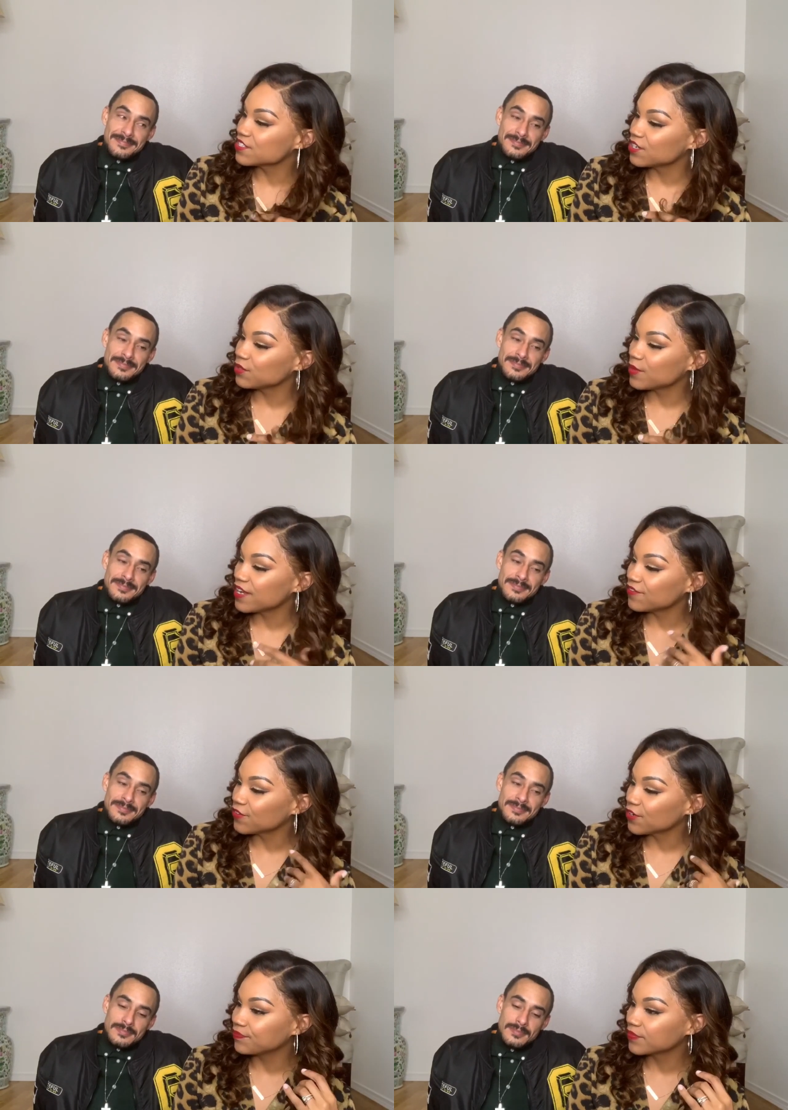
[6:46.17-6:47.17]
Speaker 1: a good way
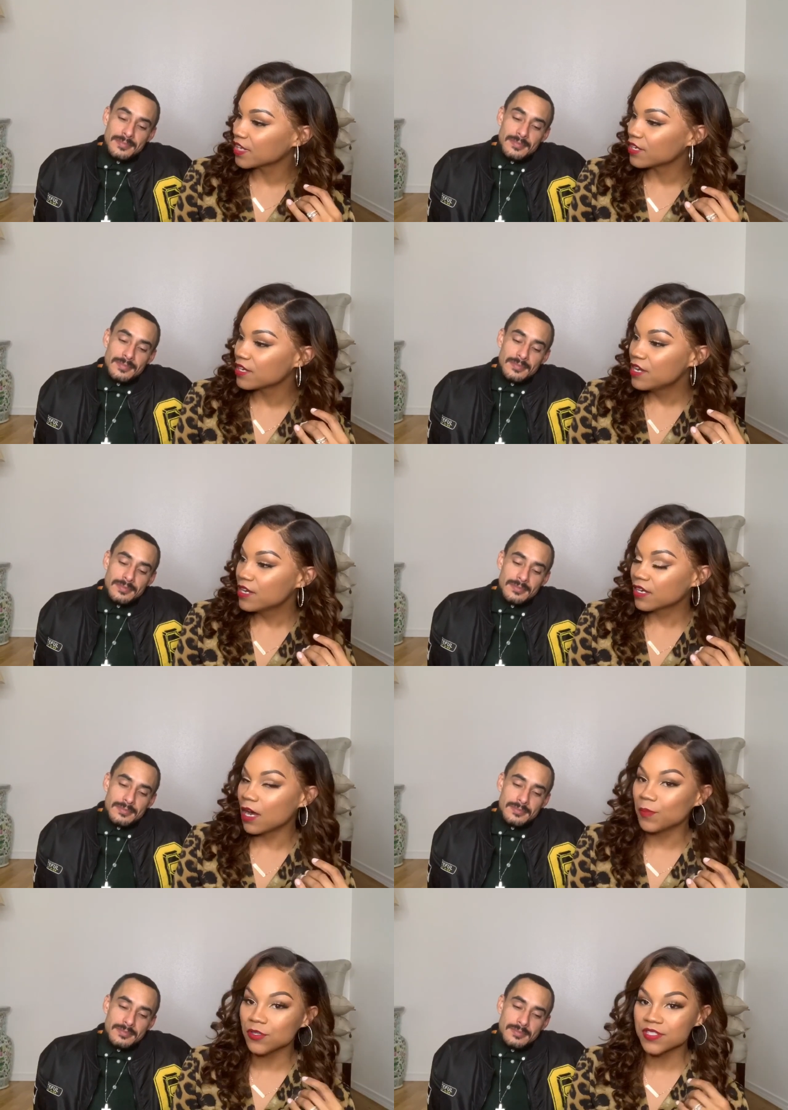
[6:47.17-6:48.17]
for
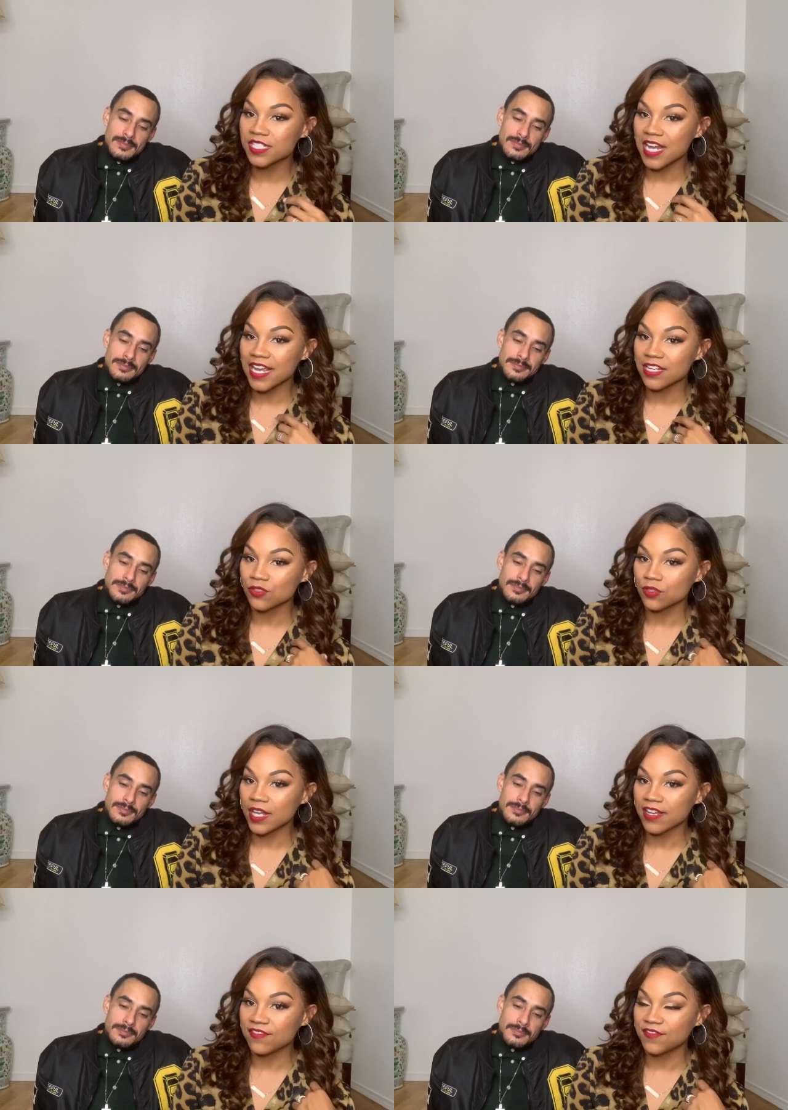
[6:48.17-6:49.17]
couples to handle,
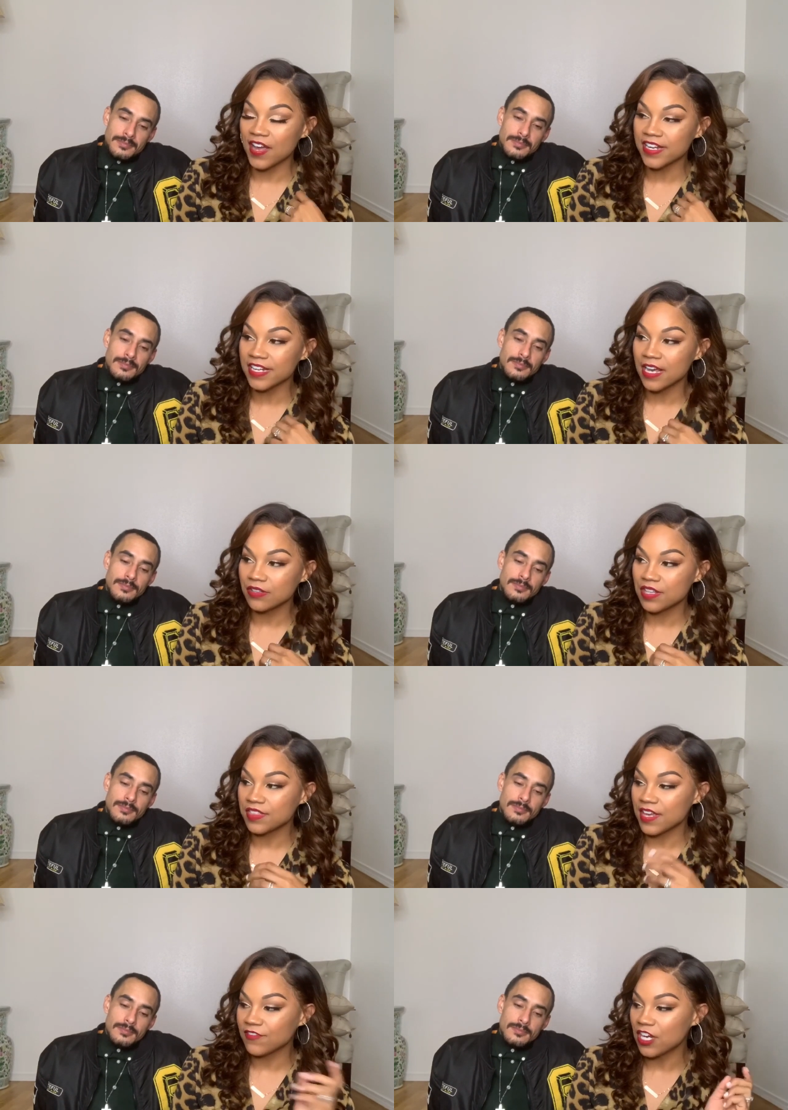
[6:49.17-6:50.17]
like, finding out
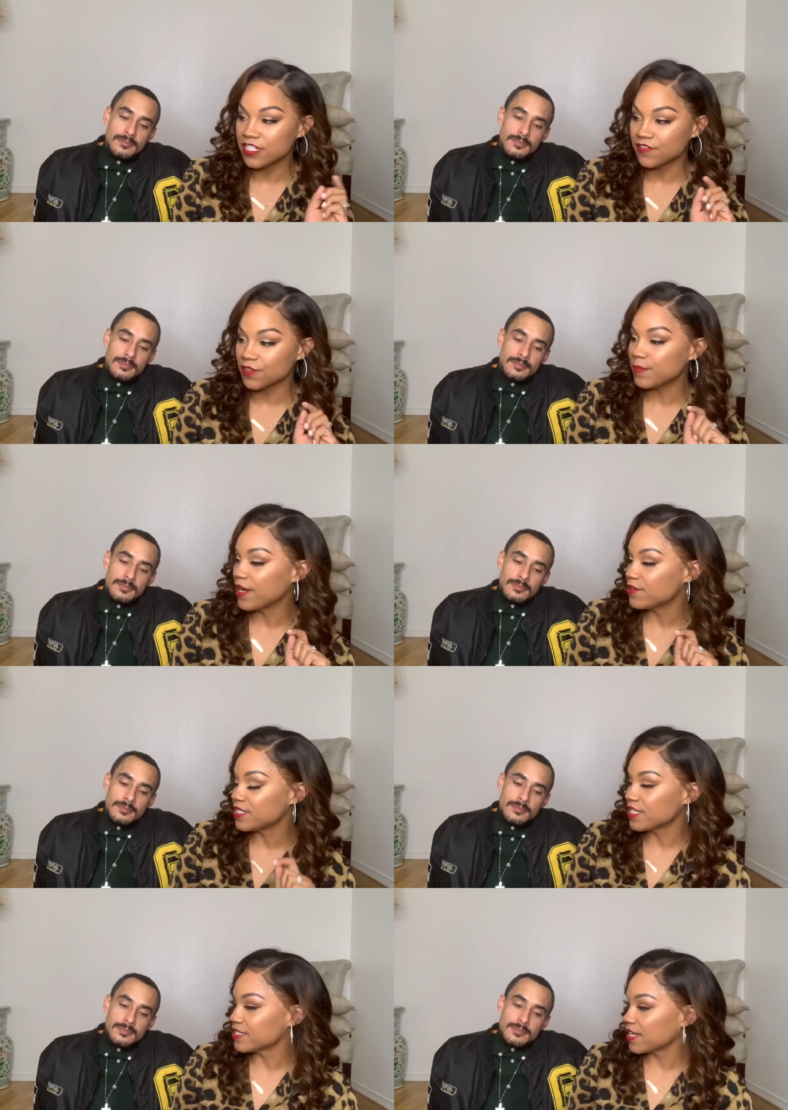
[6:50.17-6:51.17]
that they've got different
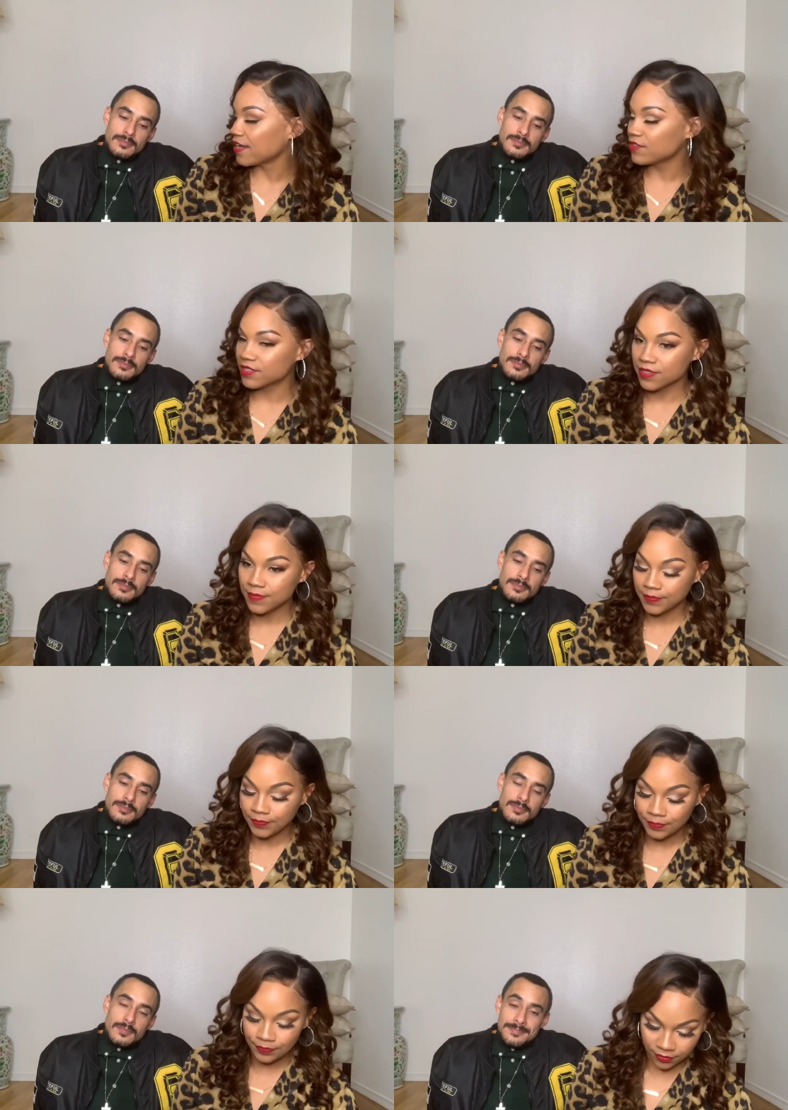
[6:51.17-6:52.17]
parenting styles?
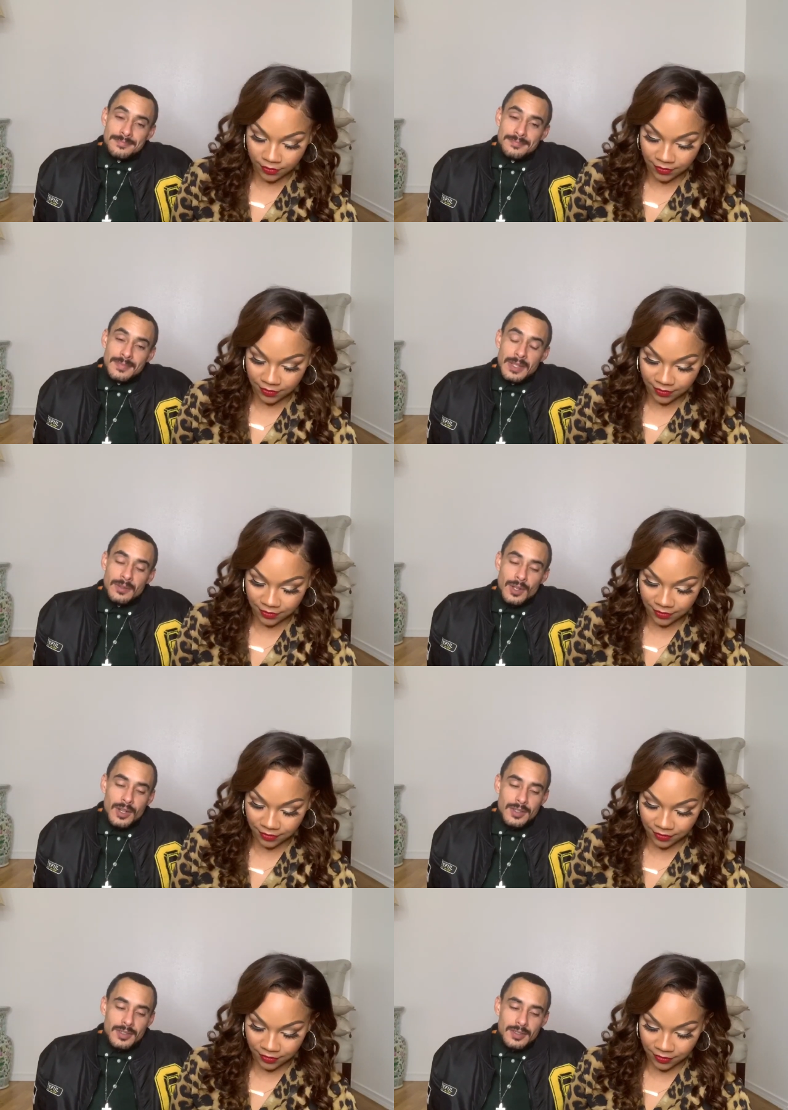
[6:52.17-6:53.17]
Speaker 2: In
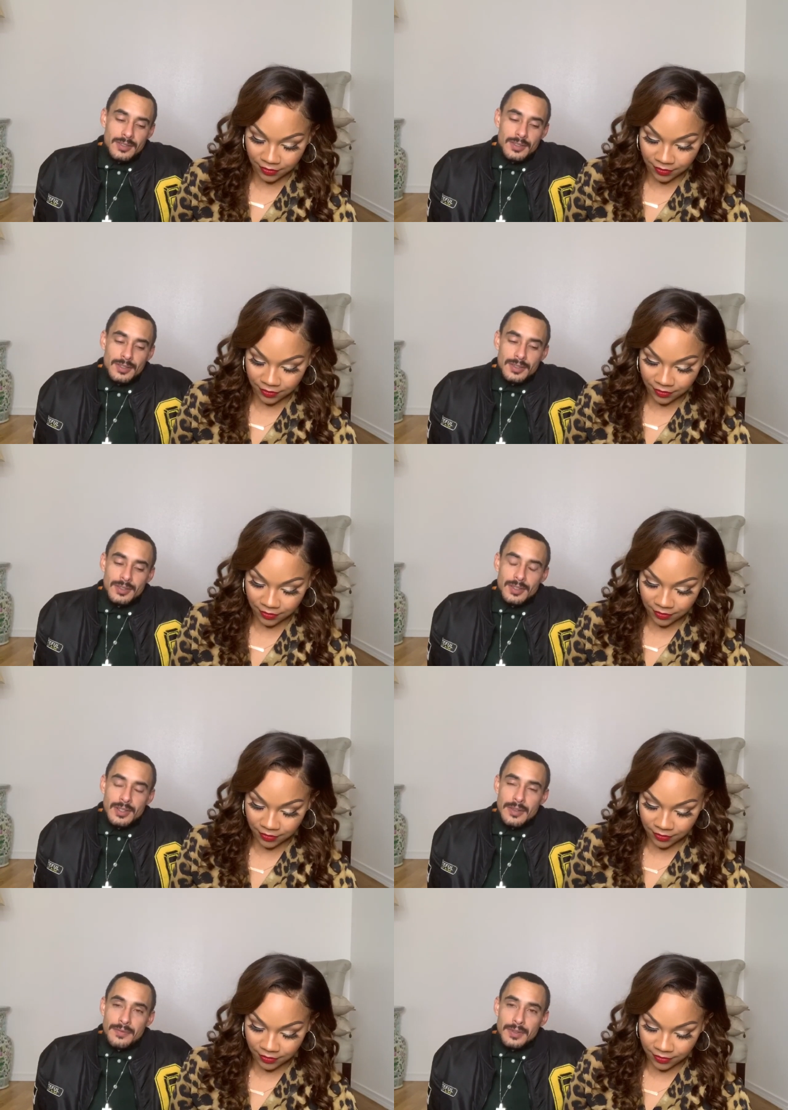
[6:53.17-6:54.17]
regards to just
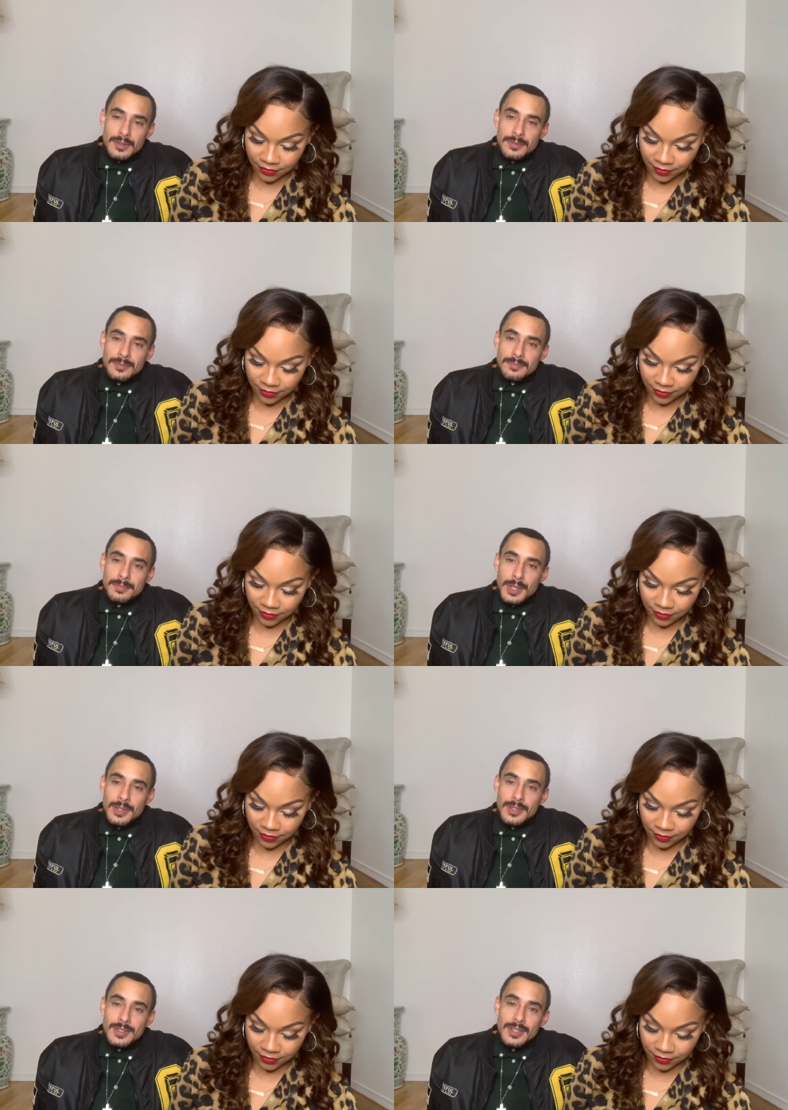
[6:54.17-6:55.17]
the different
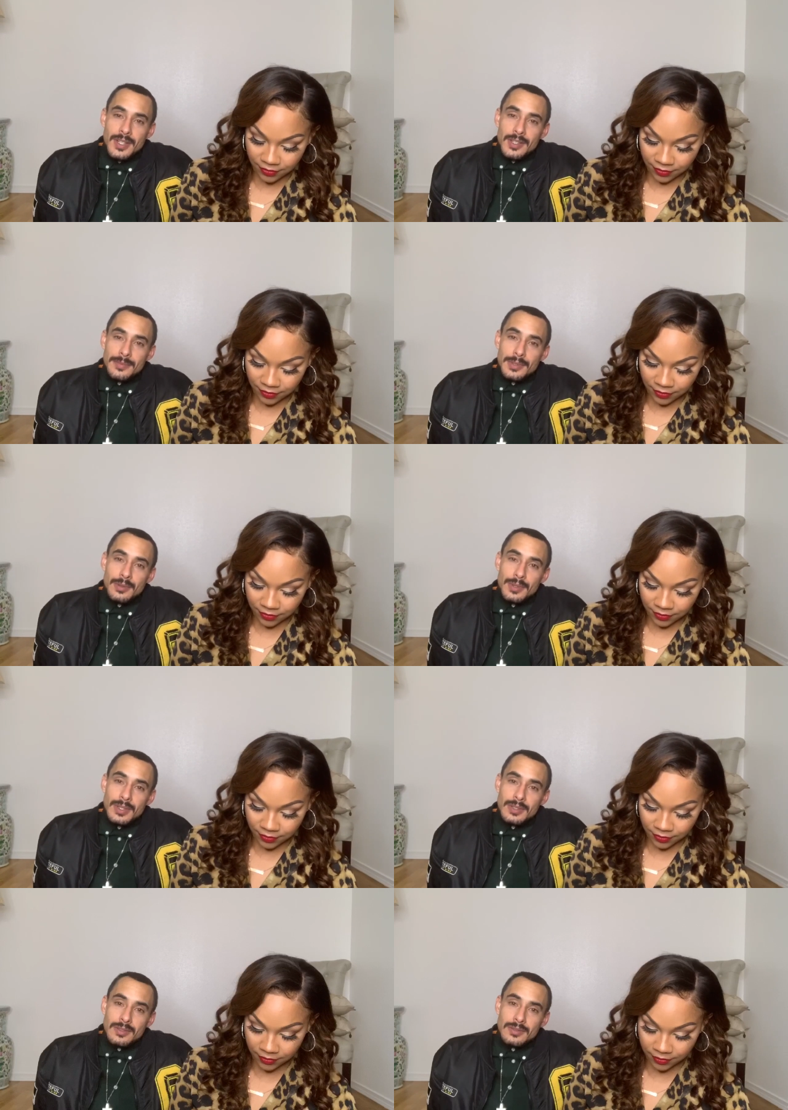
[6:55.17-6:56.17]
parenting styles
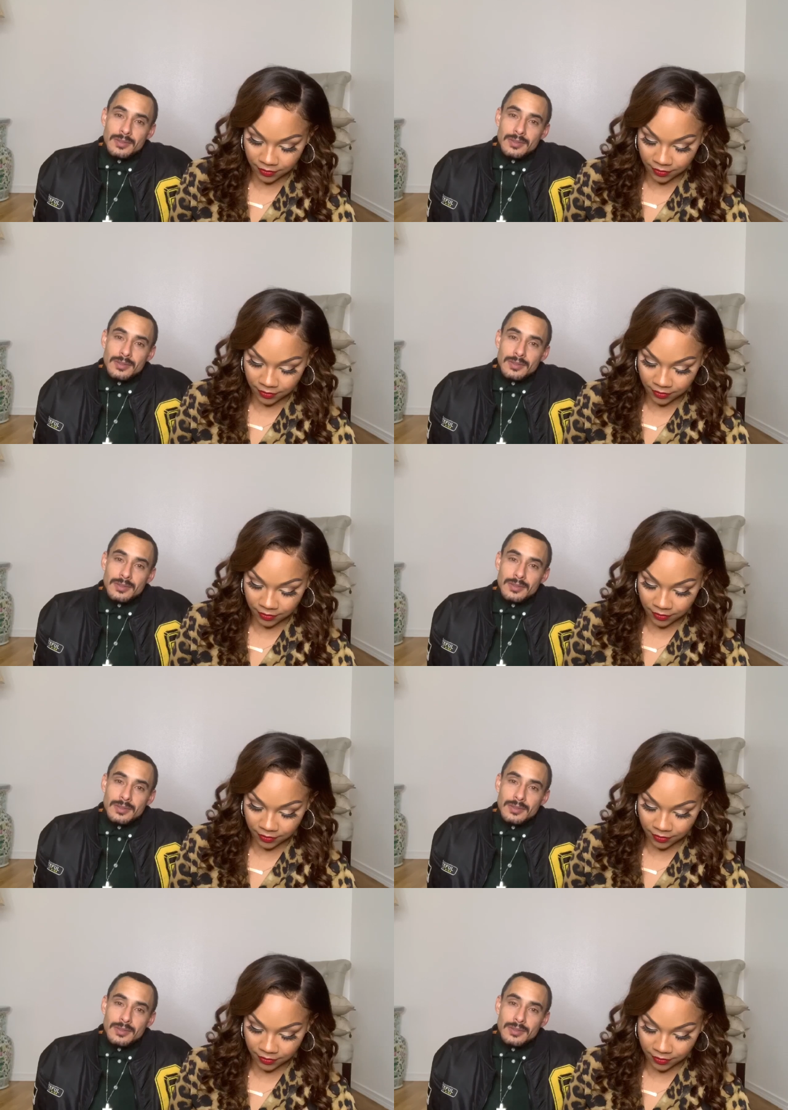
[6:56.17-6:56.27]
between